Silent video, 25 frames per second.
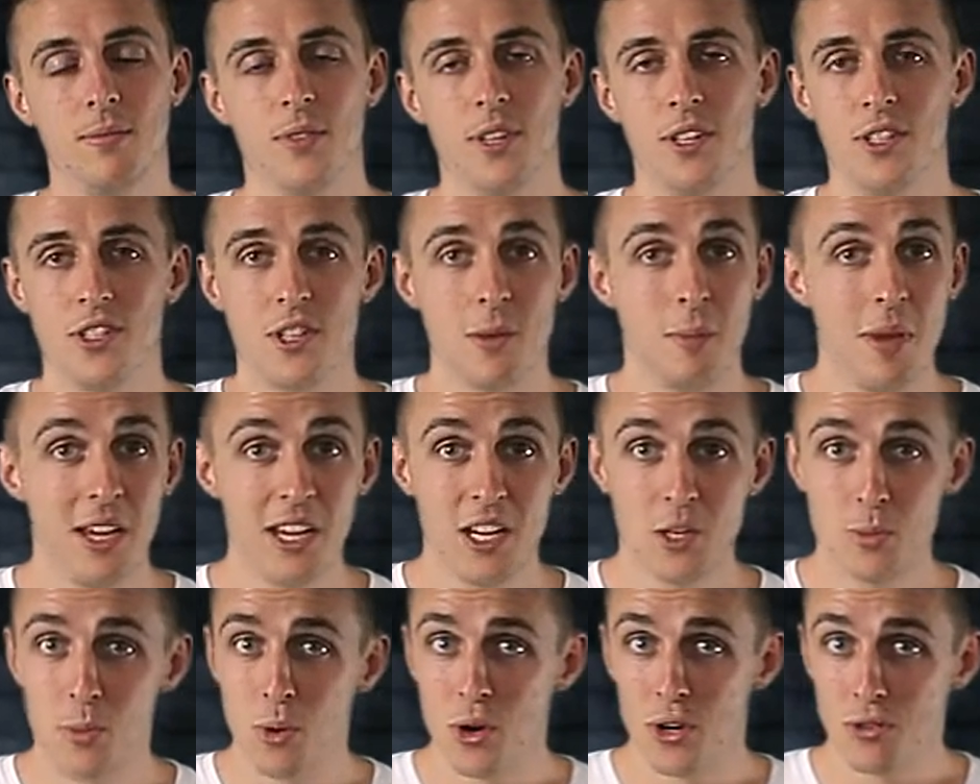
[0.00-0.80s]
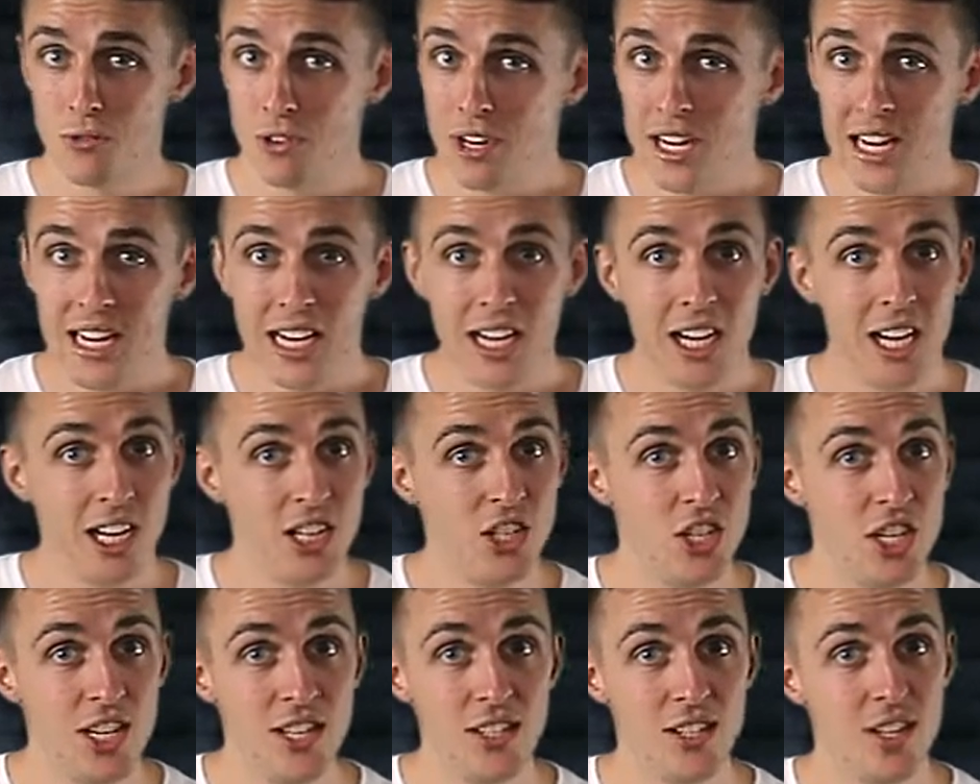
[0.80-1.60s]
To make his point really clear,
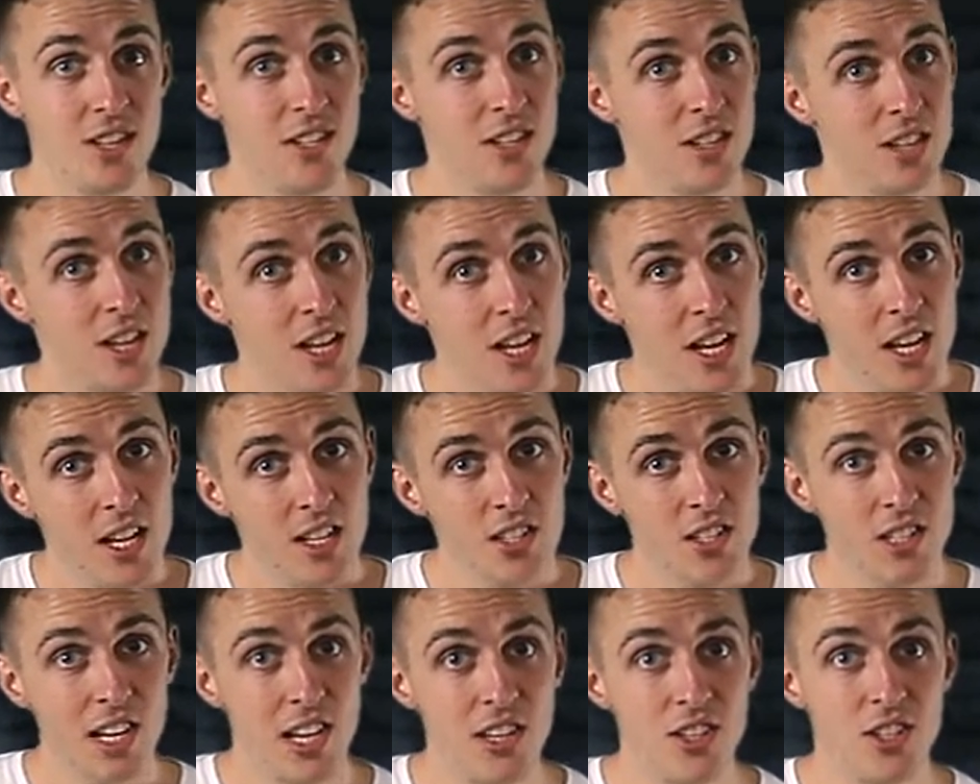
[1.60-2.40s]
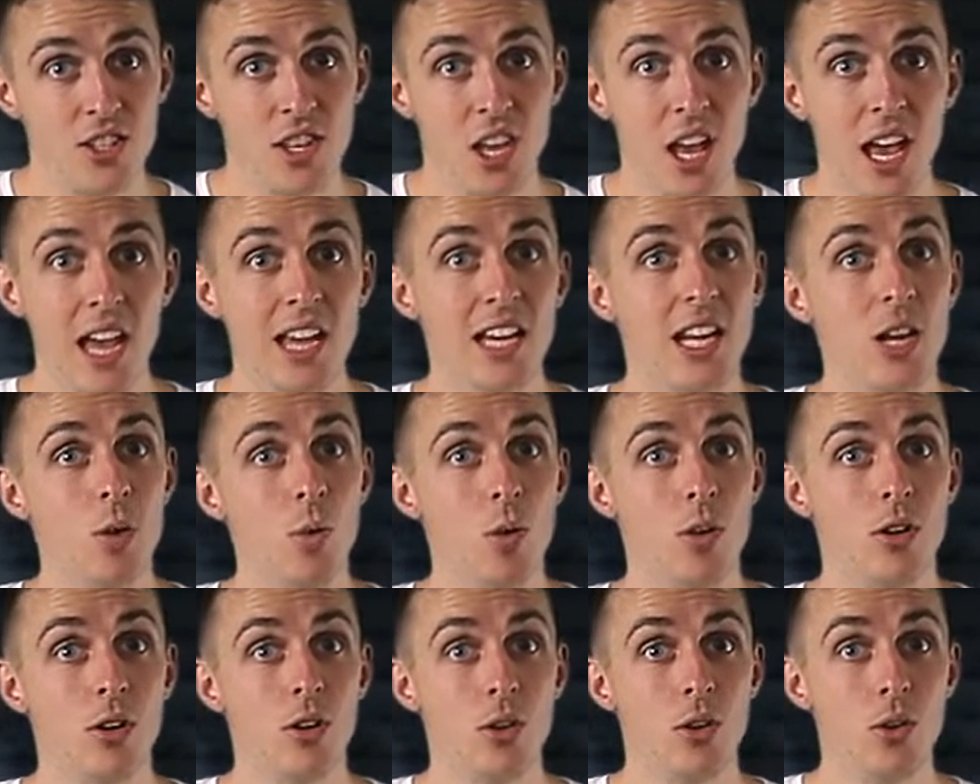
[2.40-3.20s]
Jesus says that
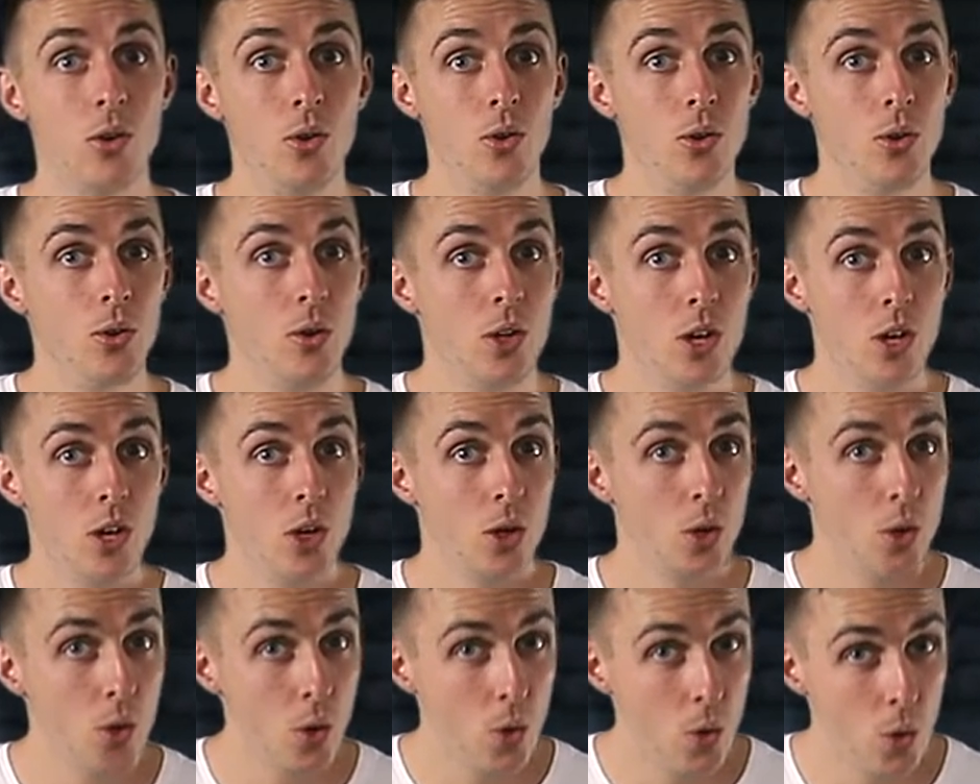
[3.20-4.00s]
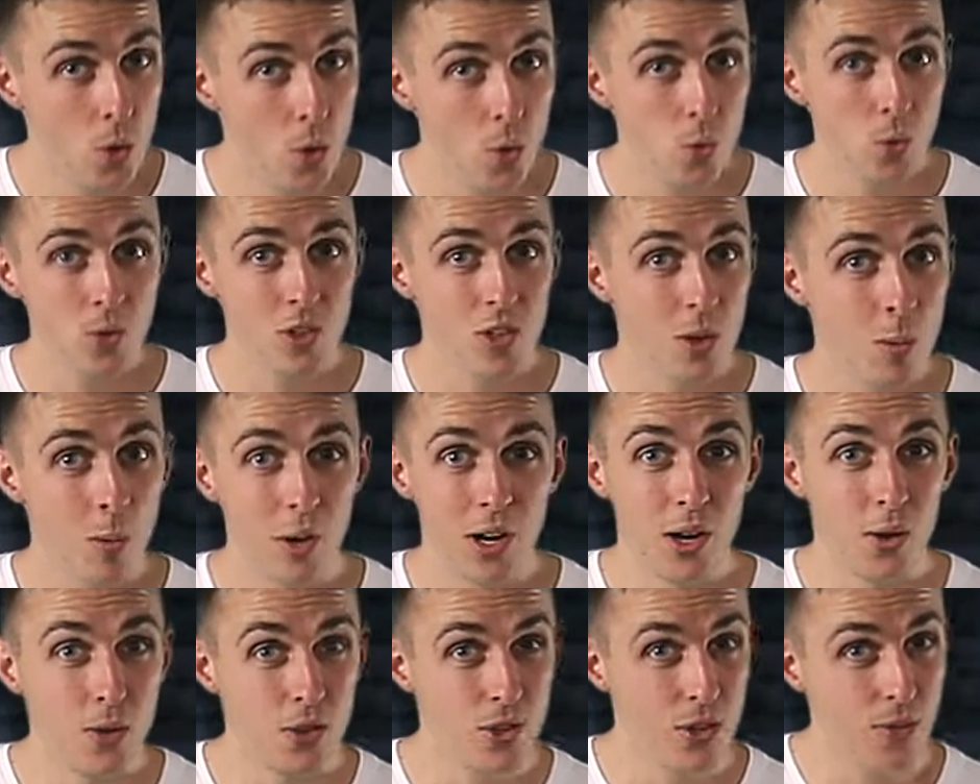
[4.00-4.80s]
anyone who calls someone
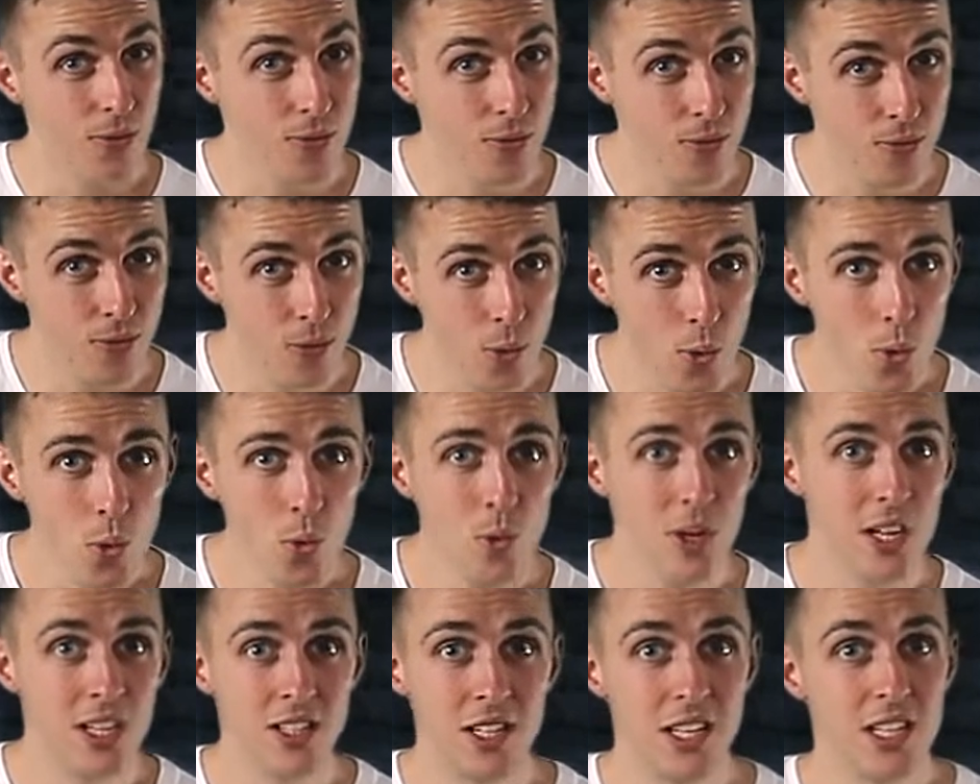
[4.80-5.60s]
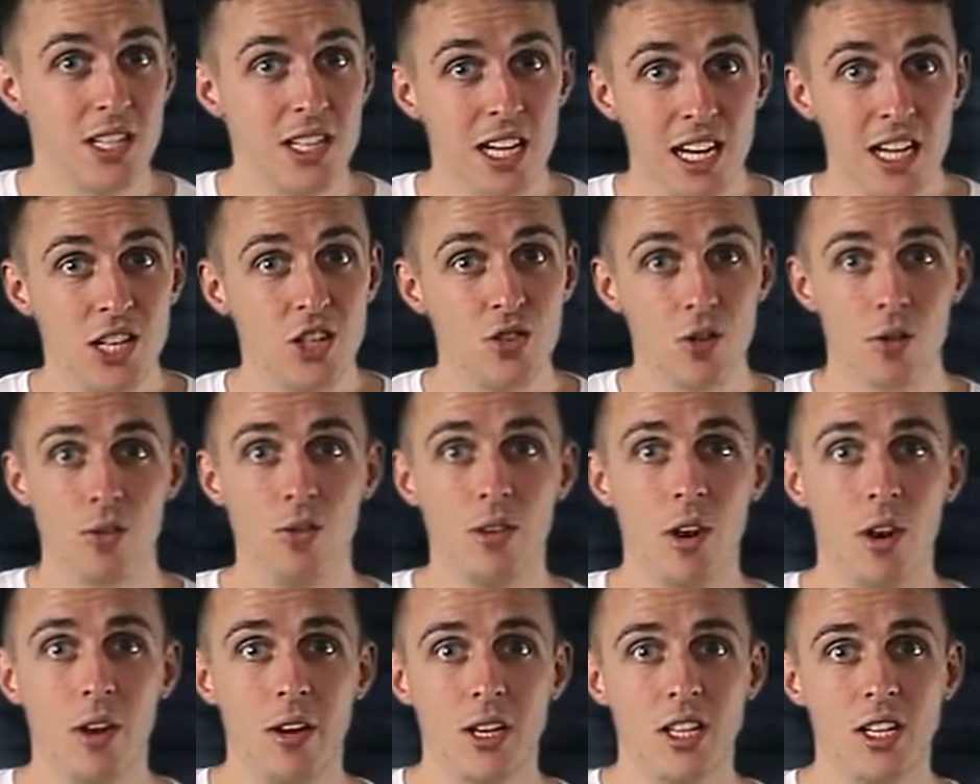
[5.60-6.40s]
else a fool is in danger of
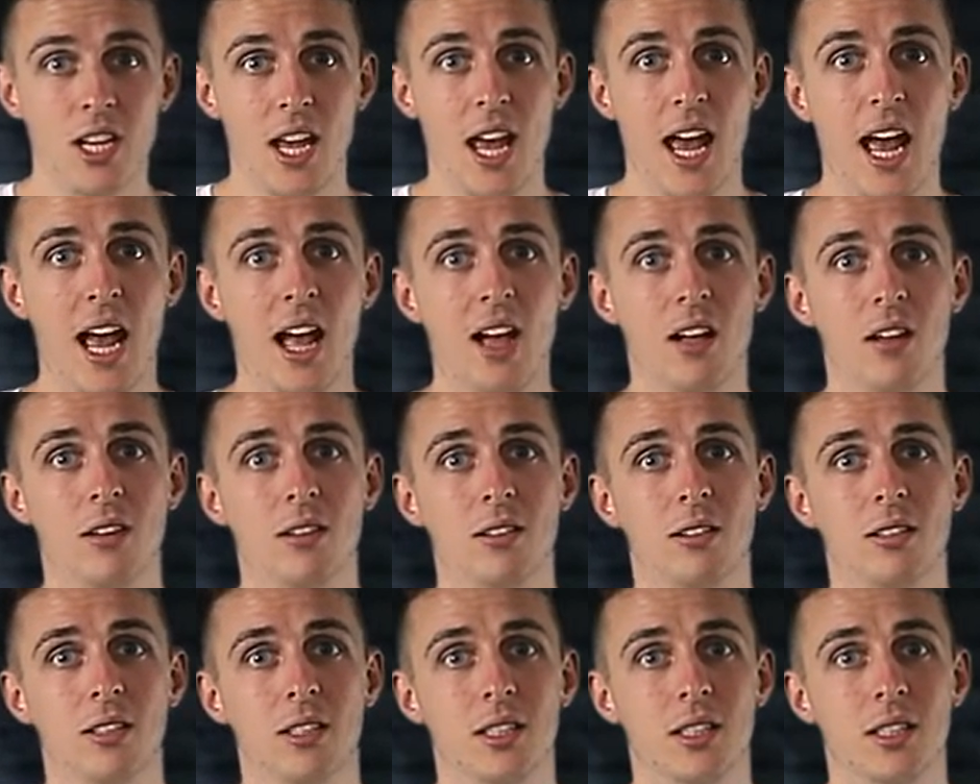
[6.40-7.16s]
going to hell.